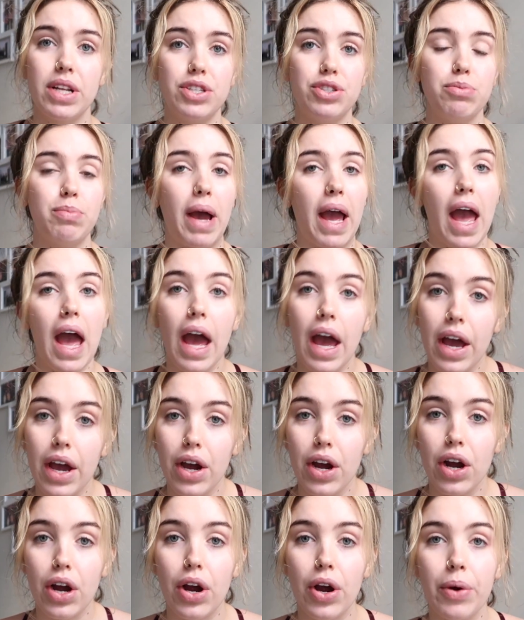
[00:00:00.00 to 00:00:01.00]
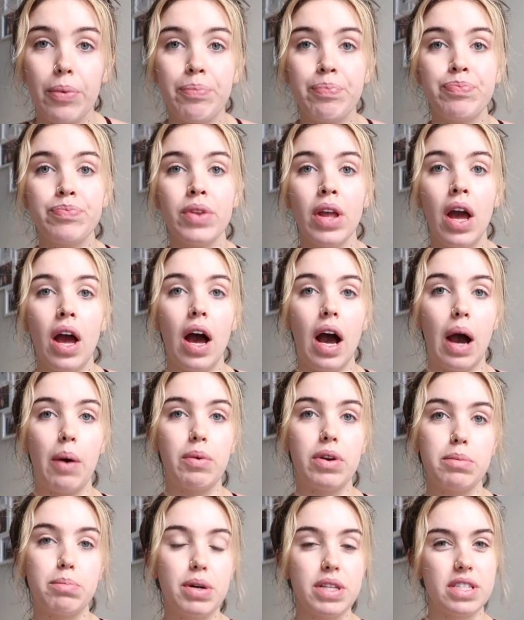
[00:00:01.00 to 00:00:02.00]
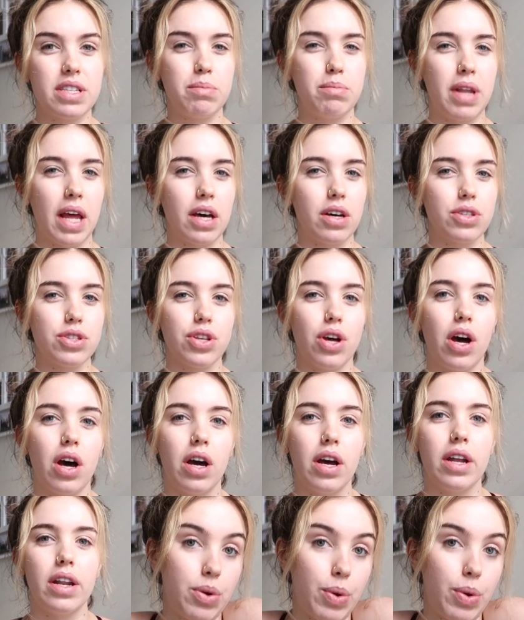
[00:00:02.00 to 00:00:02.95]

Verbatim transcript: to do my hair I want to put some nails on.